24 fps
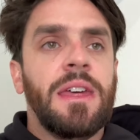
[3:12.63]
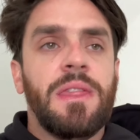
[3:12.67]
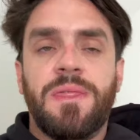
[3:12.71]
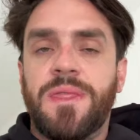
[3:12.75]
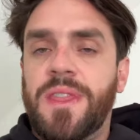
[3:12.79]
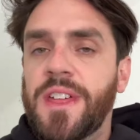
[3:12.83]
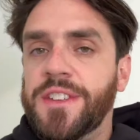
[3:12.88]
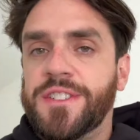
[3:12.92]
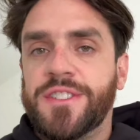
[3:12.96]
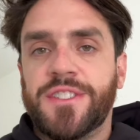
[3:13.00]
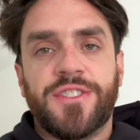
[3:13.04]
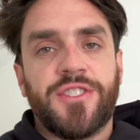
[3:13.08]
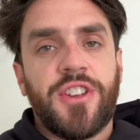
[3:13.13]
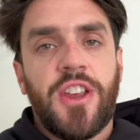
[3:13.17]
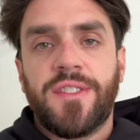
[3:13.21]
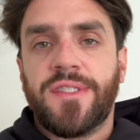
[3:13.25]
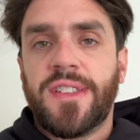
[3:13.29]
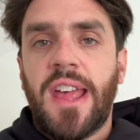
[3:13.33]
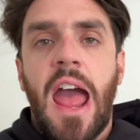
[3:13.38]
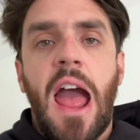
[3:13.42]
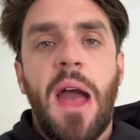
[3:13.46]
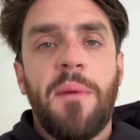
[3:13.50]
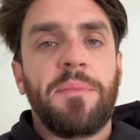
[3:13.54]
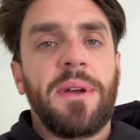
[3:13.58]
This just
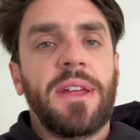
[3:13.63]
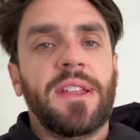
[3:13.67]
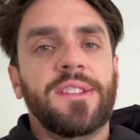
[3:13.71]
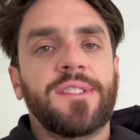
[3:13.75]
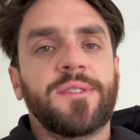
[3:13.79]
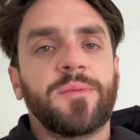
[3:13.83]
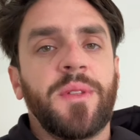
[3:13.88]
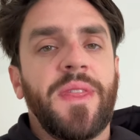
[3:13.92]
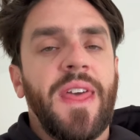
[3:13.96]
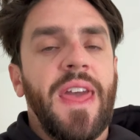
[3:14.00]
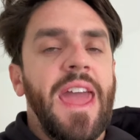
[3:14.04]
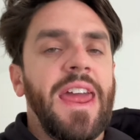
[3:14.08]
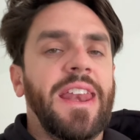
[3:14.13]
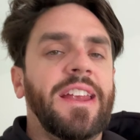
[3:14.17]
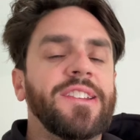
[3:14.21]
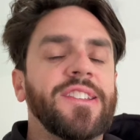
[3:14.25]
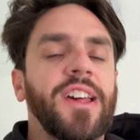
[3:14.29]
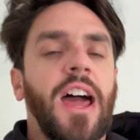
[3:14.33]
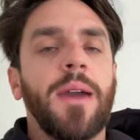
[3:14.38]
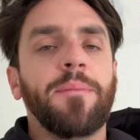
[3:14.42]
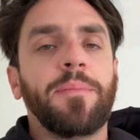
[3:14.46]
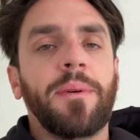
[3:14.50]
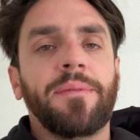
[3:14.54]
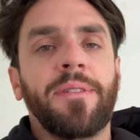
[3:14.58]
happens with any
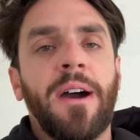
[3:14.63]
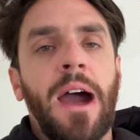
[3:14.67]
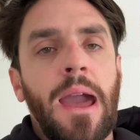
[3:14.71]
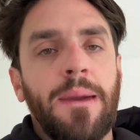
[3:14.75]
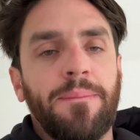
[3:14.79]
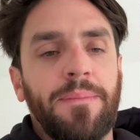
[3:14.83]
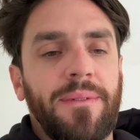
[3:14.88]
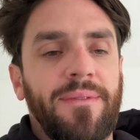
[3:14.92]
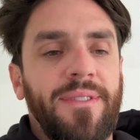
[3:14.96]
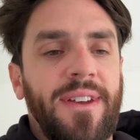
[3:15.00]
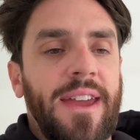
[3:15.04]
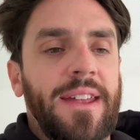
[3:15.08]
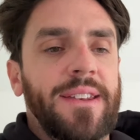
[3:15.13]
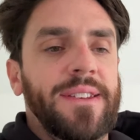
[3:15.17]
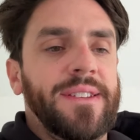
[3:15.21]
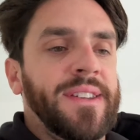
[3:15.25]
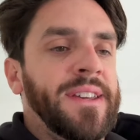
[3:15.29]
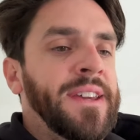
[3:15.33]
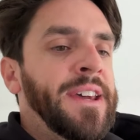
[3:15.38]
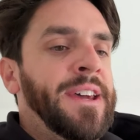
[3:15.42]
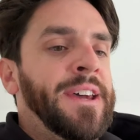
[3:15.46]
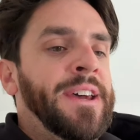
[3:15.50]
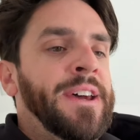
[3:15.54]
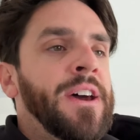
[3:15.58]
type of hype event
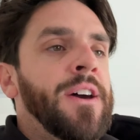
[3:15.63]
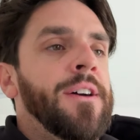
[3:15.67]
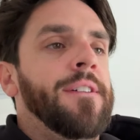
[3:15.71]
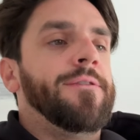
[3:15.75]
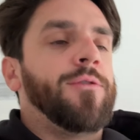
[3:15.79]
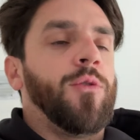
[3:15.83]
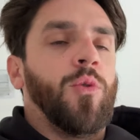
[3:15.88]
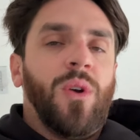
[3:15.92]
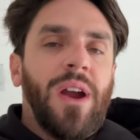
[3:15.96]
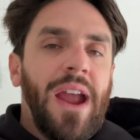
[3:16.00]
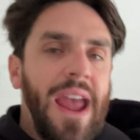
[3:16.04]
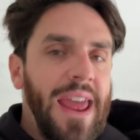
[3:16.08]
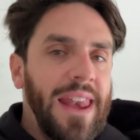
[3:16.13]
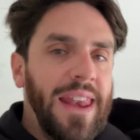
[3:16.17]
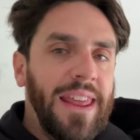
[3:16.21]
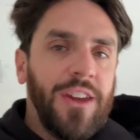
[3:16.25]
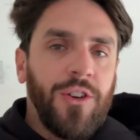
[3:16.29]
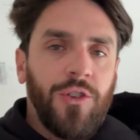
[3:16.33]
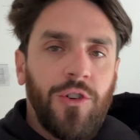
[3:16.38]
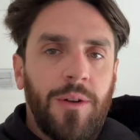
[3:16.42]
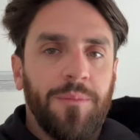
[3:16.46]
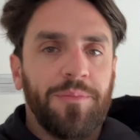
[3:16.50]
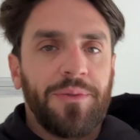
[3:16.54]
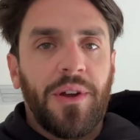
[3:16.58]
for any
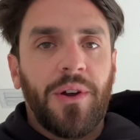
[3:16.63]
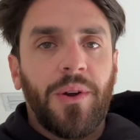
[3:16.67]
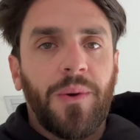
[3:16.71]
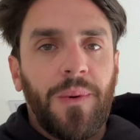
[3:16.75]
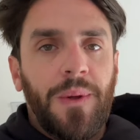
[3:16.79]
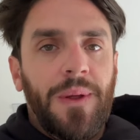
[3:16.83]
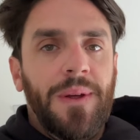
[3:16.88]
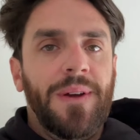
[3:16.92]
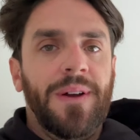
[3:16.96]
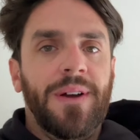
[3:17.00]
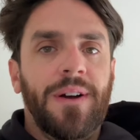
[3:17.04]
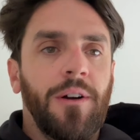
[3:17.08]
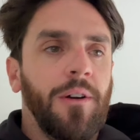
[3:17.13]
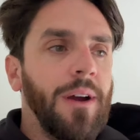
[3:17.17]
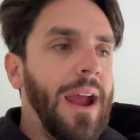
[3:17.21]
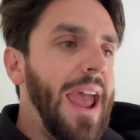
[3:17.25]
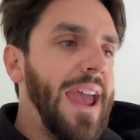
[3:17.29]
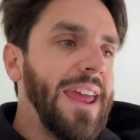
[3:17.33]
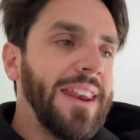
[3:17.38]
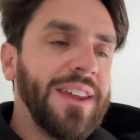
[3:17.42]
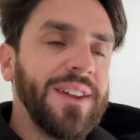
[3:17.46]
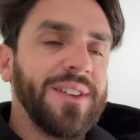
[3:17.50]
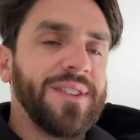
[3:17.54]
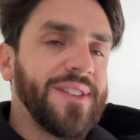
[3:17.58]
crypto,
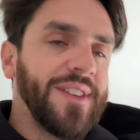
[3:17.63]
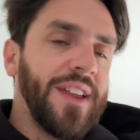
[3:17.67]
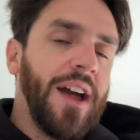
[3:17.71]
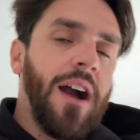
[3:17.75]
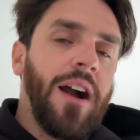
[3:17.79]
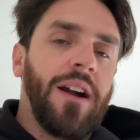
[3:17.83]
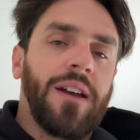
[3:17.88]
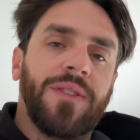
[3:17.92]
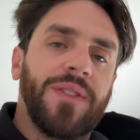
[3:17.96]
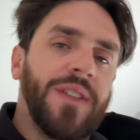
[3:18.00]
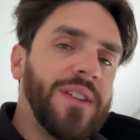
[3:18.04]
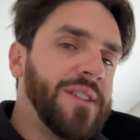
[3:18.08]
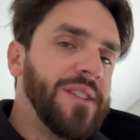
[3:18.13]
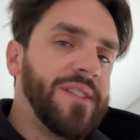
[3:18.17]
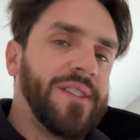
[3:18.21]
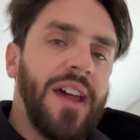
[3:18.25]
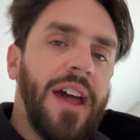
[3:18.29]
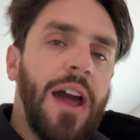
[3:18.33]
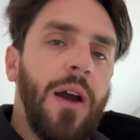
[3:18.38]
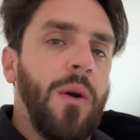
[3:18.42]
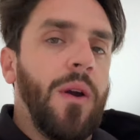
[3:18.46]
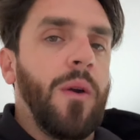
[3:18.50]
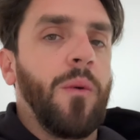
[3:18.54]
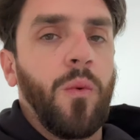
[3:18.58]
any stock. This is
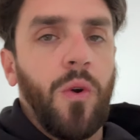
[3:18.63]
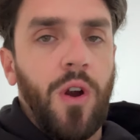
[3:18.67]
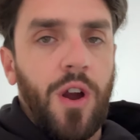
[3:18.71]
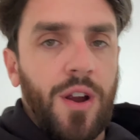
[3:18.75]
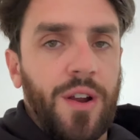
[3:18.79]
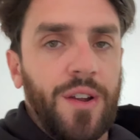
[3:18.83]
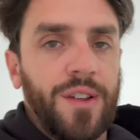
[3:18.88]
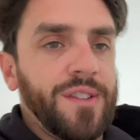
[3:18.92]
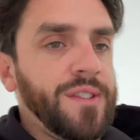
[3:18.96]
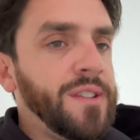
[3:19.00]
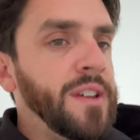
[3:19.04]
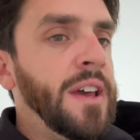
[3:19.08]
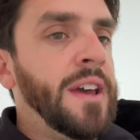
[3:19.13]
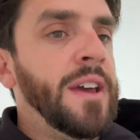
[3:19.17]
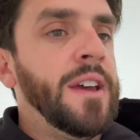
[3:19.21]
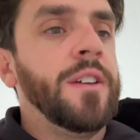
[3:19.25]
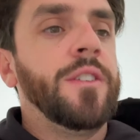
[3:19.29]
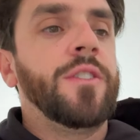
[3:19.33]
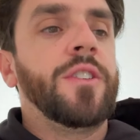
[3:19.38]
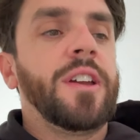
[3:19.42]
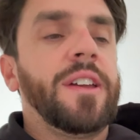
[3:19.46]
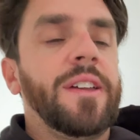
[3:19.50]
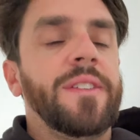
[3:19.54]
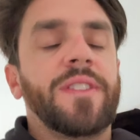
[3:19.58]
how it works.
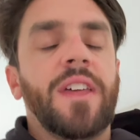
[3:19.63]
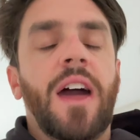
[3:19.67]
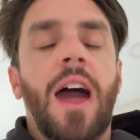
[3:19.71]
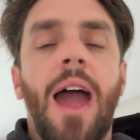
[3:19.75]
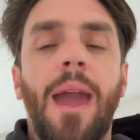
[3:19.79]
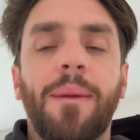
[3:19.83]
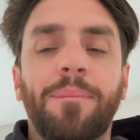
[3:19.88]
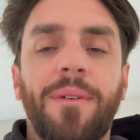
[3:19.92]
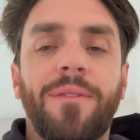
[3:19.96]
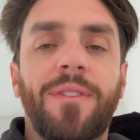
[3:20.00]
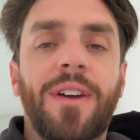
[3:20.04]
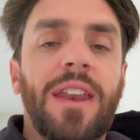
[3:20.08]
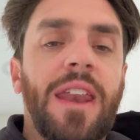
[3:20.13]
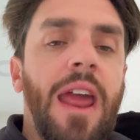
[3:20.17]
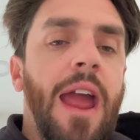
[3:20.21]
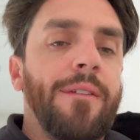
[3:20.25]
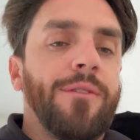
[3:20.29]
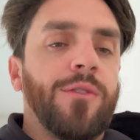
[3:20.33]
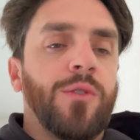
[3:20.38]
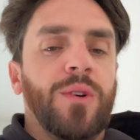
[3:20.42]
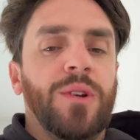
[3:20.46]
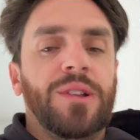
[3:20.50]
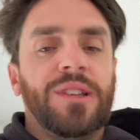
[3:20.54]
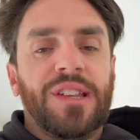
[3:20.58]
You get the hype event
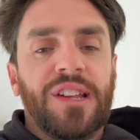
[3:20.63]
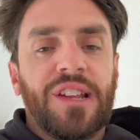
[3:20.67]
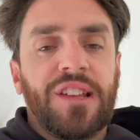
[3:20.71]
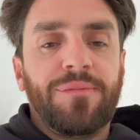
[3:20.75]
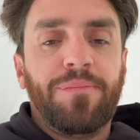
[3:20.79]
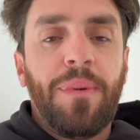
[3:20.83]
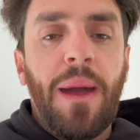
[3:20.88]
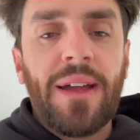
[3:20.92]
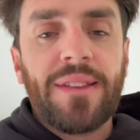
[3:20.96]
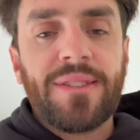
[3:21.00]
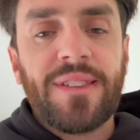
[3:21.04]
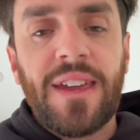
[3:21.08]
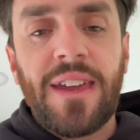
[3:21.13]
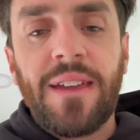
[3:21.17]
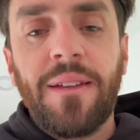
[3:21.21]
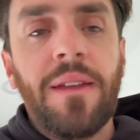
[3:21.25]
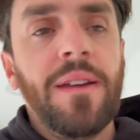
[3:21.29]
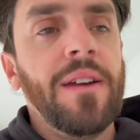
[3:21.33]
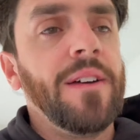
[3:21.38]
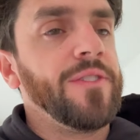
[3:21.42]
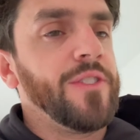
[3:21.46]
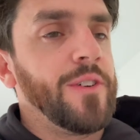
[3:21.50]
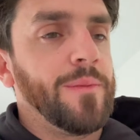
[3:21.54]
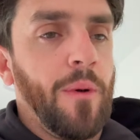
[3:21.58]
everyone's expecting,
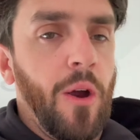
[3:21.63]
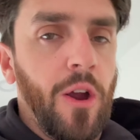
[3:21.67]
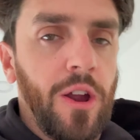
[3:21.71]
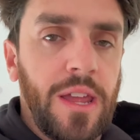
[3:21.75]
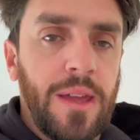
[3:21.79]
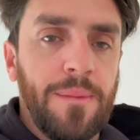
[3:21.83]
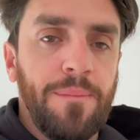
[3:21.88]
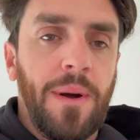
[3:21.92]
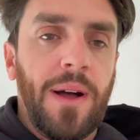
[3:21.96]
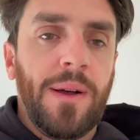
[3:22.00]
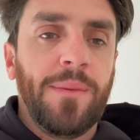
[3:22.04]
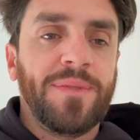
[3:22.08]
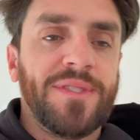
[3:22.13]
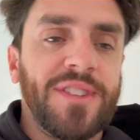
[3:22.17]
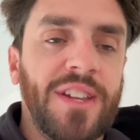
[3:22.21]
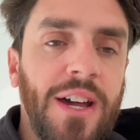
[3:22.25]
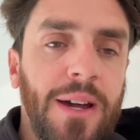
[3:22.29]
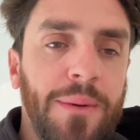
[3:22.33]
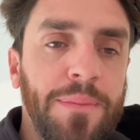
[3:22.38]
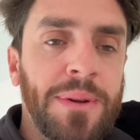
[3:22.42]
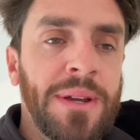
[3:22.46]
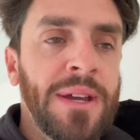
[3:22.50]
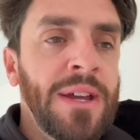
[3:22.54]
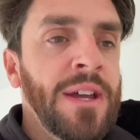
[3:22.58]
the market pumps
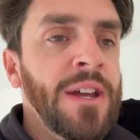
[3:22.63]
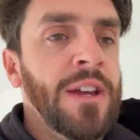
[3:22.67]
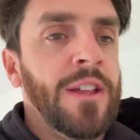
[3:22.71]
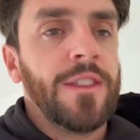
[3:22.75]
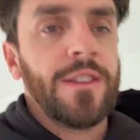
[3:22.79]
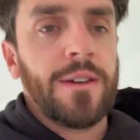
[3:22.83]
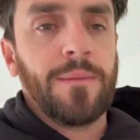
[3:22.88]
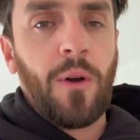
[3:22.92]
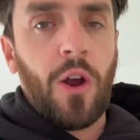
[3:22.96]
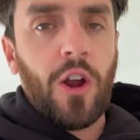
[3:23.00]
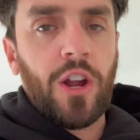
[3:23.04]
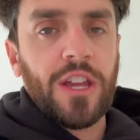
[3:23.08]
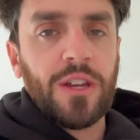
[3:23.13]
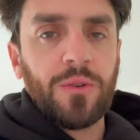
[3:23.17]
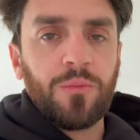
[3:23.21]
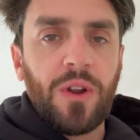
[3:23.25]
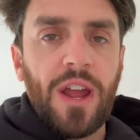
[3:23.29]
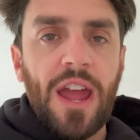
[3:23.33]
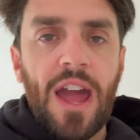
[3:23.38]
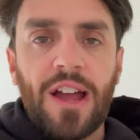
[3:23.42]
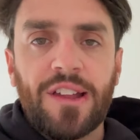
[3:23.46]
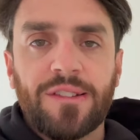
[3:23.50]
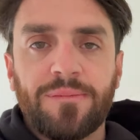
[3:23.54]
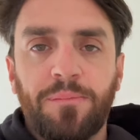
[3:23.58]
up, the market
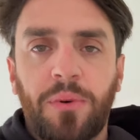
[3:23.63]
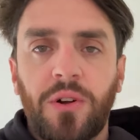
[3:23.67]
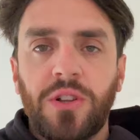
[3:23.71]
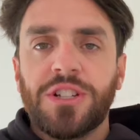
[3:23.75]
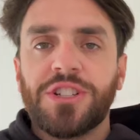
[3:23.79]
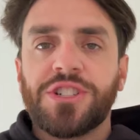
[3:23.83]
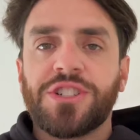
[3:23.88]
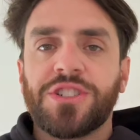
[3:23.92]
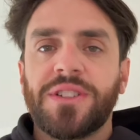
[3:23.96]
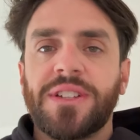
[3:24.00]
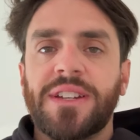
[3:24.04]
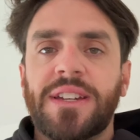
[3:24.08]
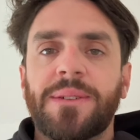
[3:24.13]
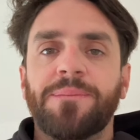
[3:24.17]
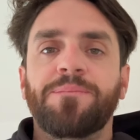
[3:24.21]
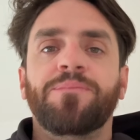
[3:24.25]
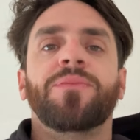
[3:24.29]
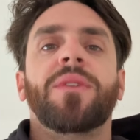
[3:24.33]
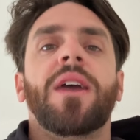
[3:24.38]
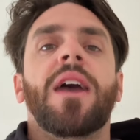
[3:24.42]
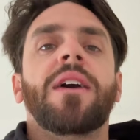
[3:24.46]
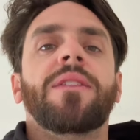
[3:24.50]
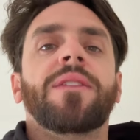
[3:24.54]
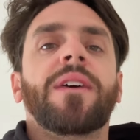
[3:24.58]
reacts bullishly,
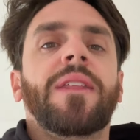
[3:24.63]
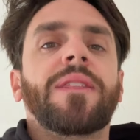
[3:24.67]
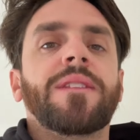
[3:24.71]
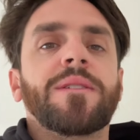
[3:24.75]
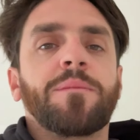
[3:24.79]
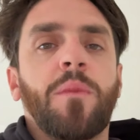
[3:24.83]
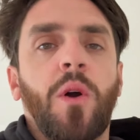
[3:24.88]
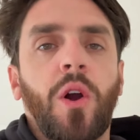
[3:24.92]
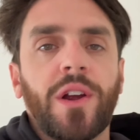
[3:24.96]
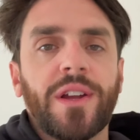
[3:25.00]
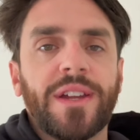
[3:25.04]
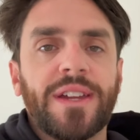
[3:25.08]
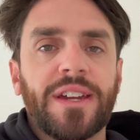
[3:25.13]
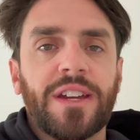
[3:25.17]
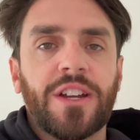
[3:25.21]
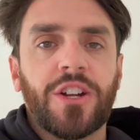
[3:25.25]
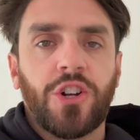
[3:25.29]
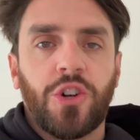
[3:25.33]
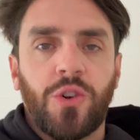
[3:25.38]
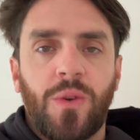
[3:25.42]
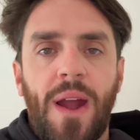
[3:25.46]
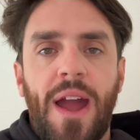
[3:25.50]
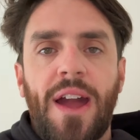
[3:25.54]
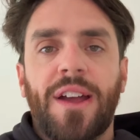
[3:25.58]
and then the market
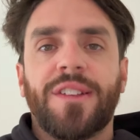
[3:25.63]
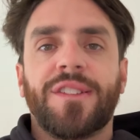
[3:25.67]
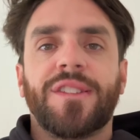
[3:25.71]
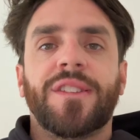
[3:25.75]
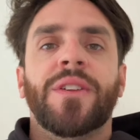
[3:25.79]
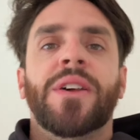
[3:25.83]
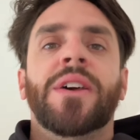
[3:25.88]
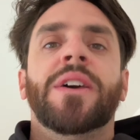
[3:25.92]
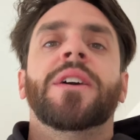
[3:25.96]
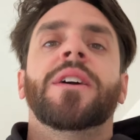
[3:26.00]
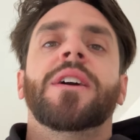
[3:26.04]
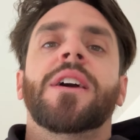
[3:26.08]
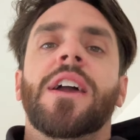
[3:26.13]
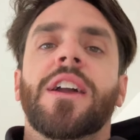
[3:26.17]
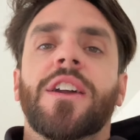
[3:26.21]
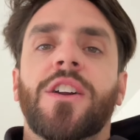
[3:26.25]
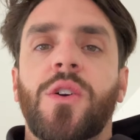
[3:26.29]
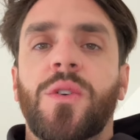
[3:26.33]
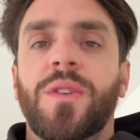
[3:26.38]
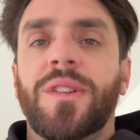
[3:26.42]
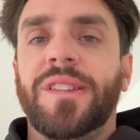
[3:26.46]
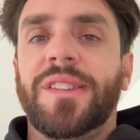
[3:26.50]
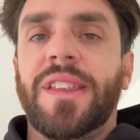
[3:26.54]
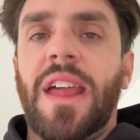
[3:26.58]
corrects, it
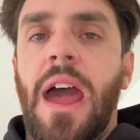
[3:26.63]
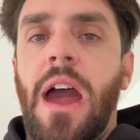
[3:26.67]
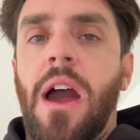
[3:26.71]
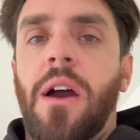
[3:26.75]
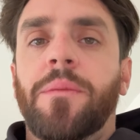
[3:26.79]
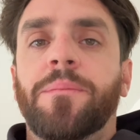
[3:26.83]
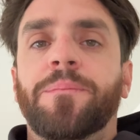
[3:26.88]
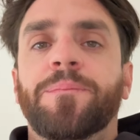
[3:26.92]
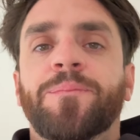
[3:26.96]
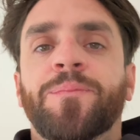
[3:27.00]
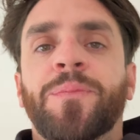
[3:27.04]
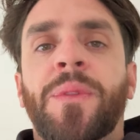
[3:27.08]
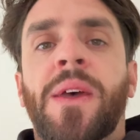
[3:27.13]
goes down.